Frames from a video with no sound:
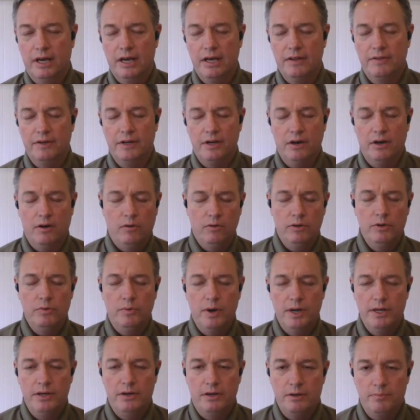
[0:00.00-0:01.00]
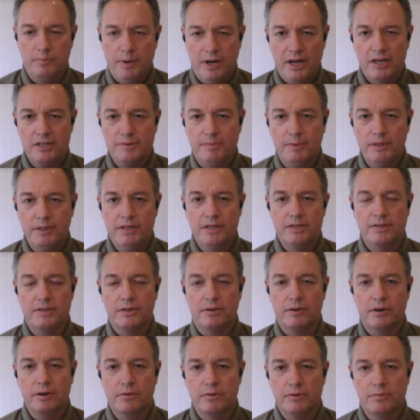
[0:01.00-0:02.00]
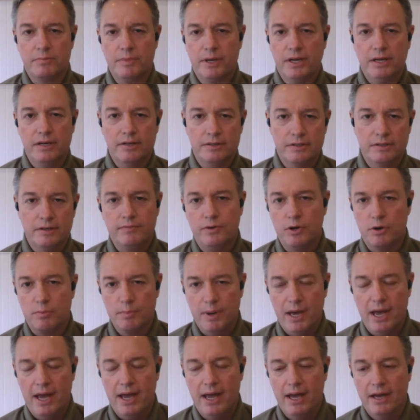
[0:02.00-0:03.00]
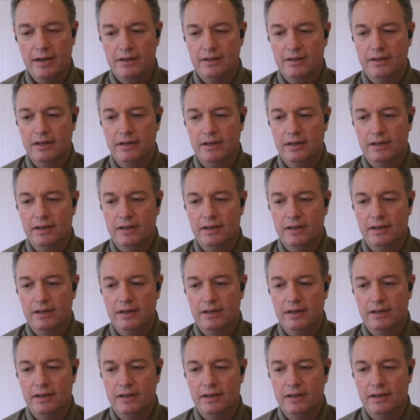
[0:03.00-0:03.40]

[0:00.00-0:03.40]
And the only way you could possibly disagree with me is if you're bad.